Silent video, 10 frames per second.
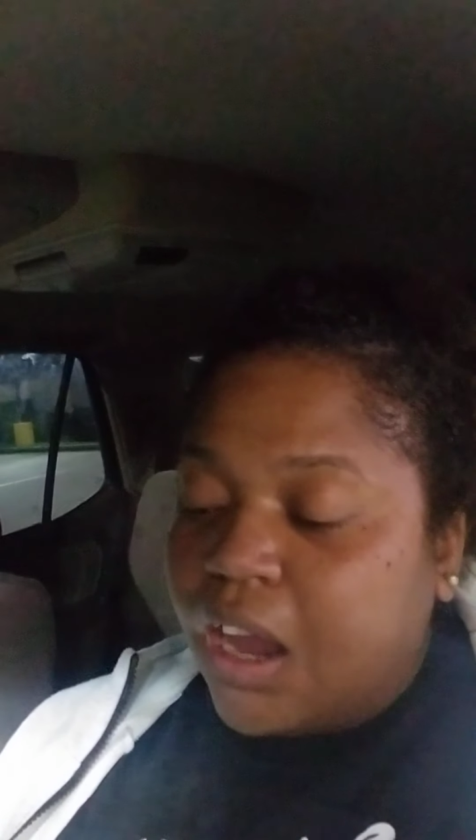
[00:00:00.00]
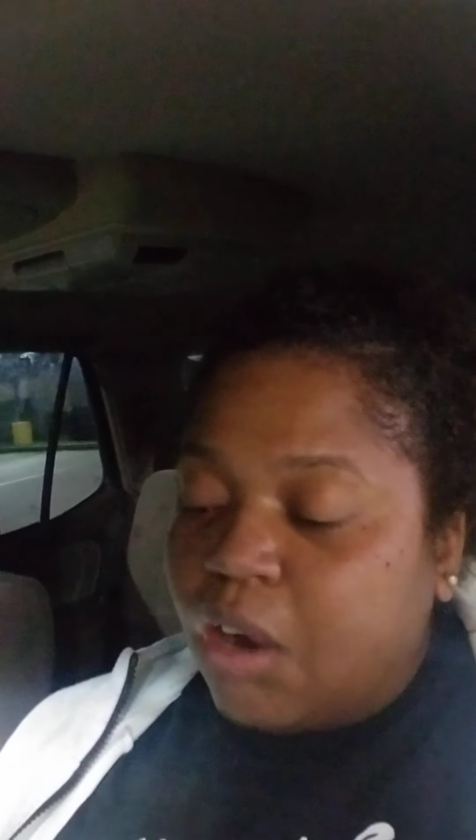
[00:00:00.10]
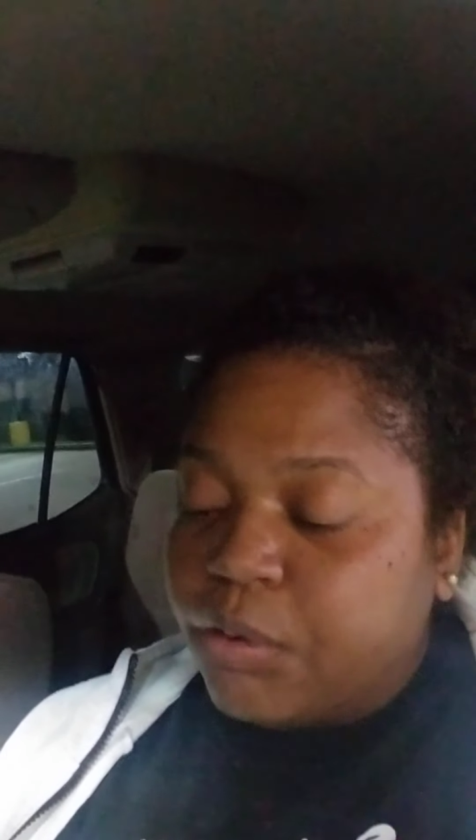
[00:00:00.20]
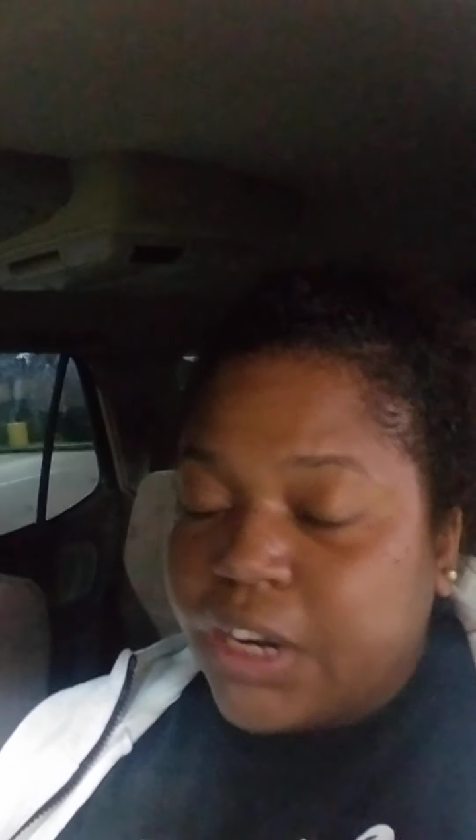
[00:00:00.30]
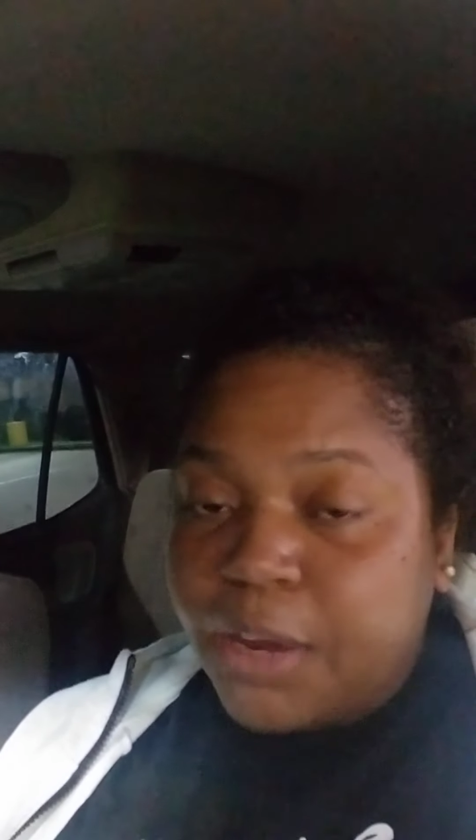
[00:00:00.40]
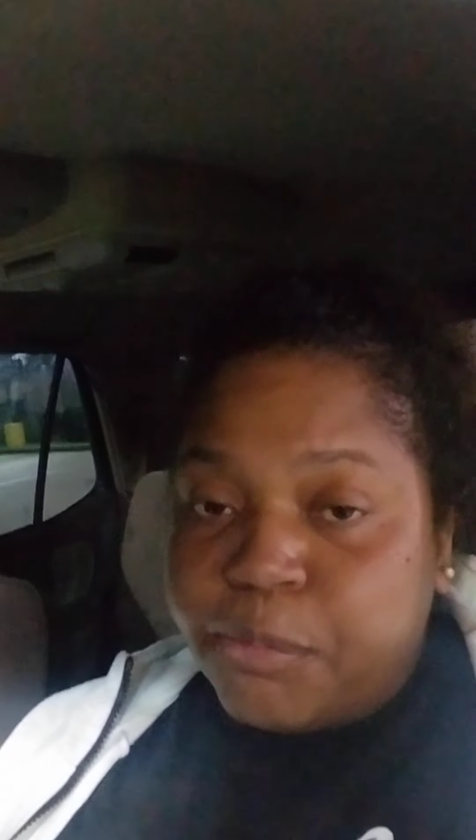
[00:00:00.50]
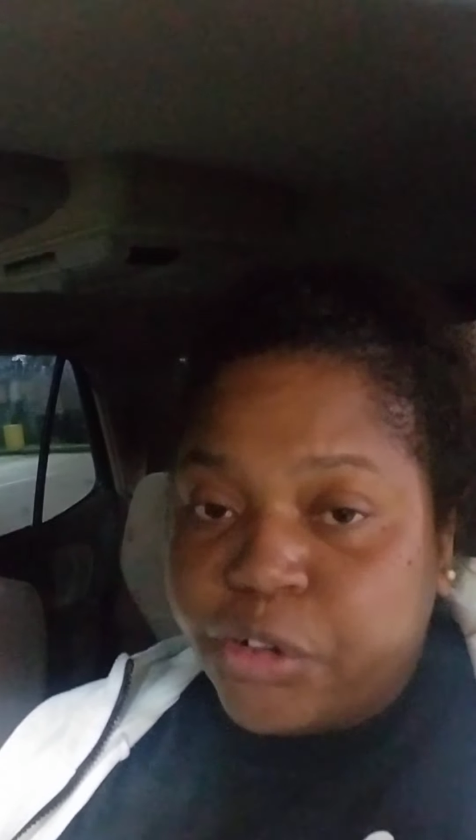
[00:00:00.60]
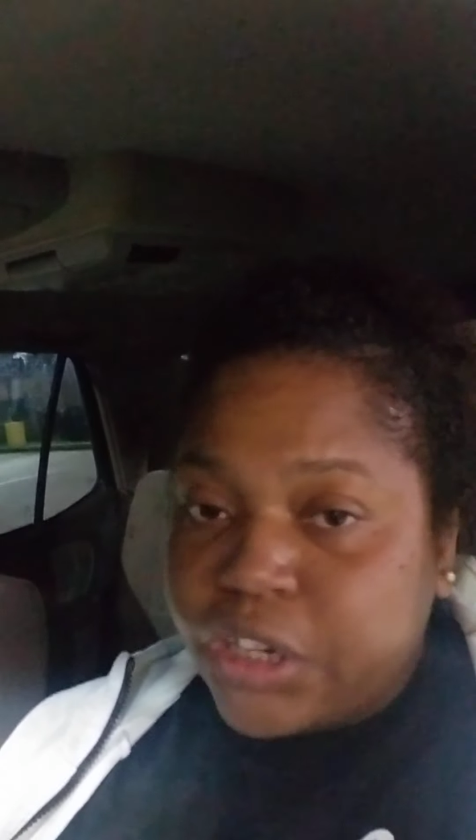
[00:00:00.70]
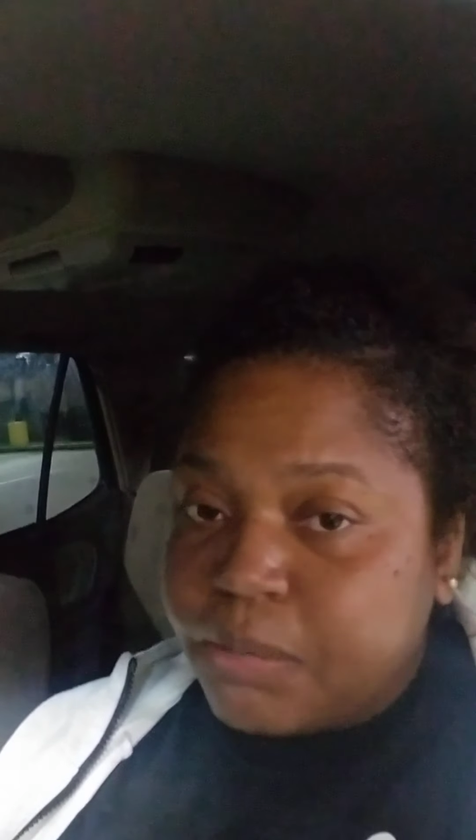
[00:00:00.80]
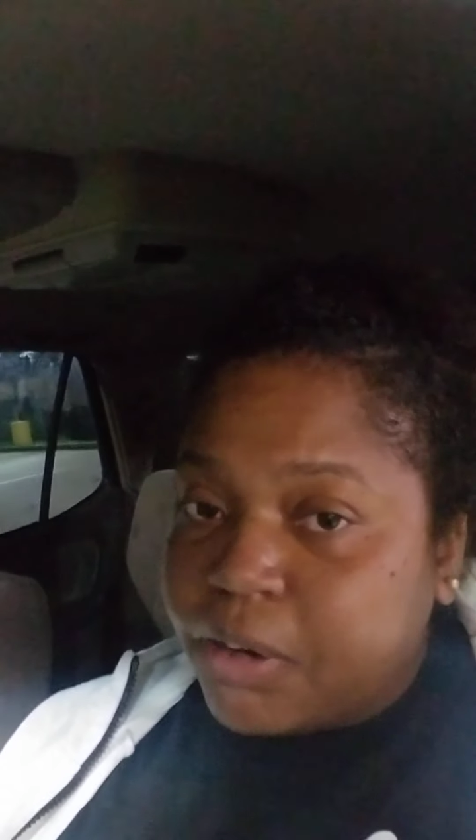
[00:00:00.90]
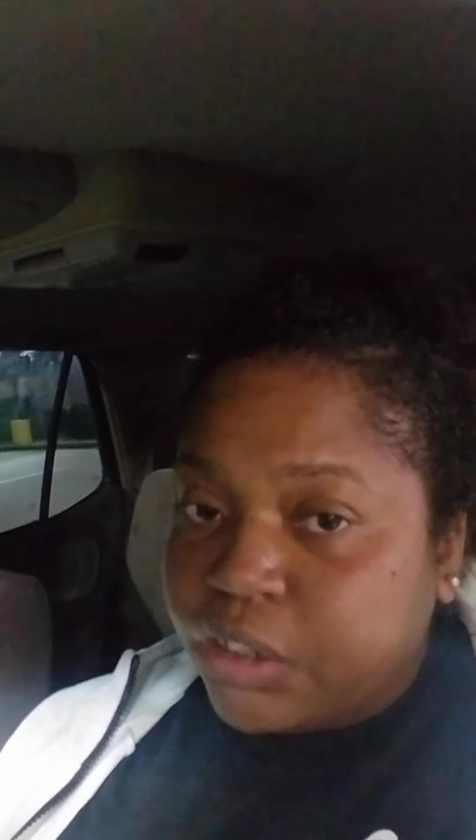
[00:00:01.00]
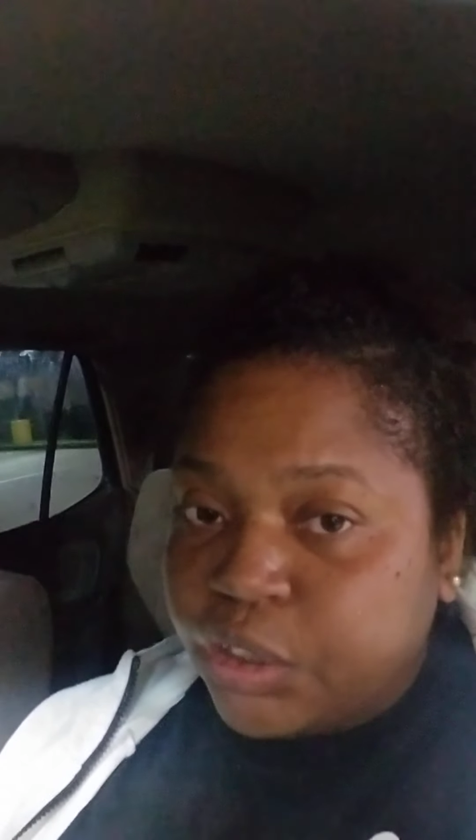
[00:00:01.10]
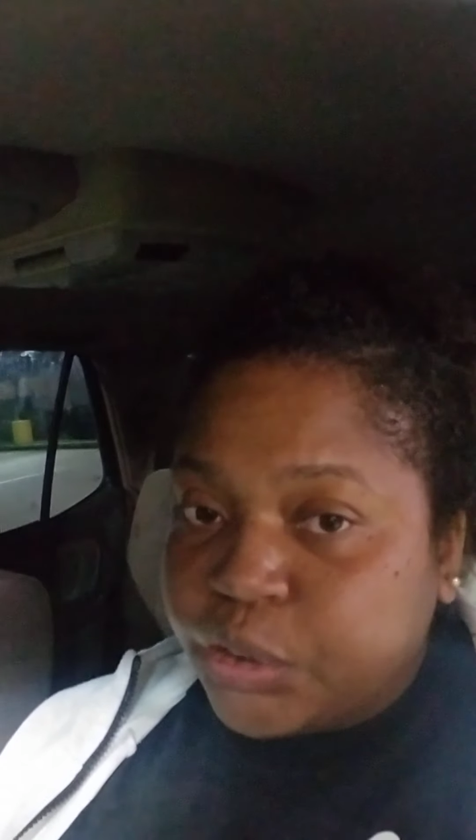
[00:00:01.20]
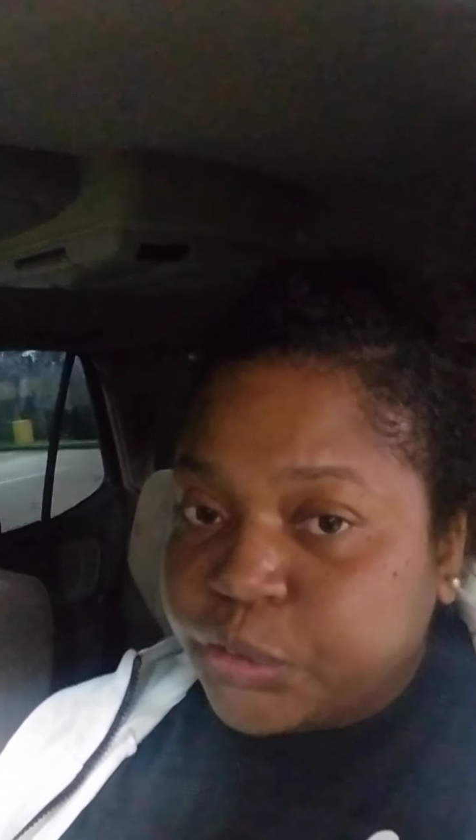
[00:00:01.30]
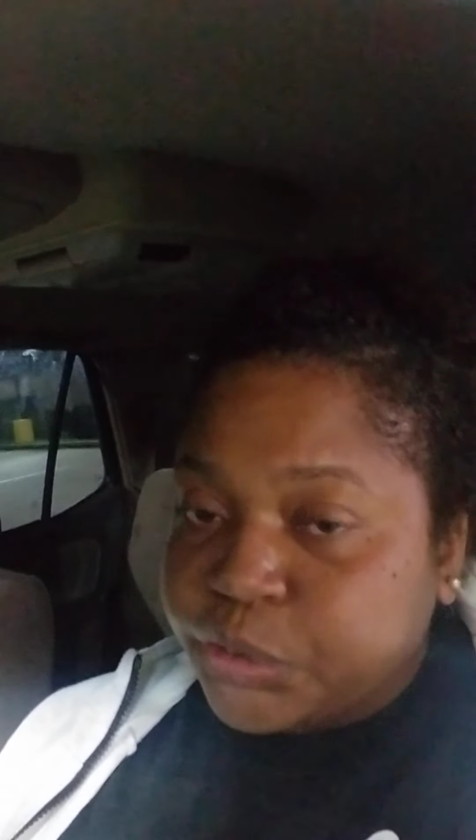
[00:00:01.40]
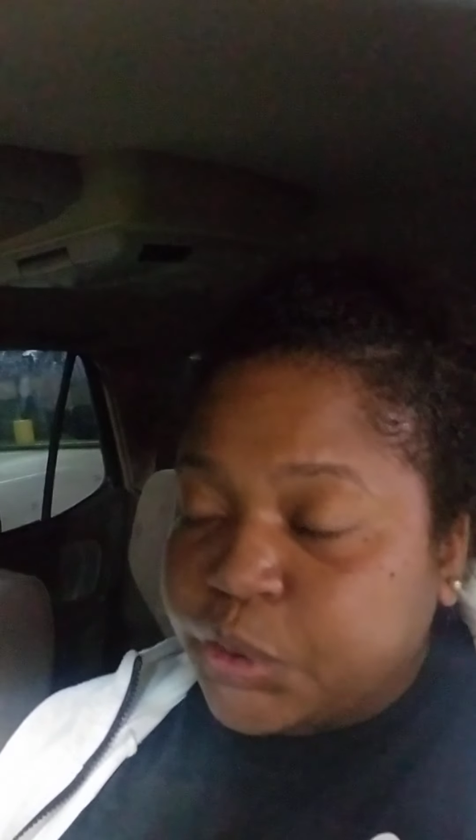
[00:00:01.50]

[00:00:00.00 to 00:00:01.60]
I already had pulled out my clothes.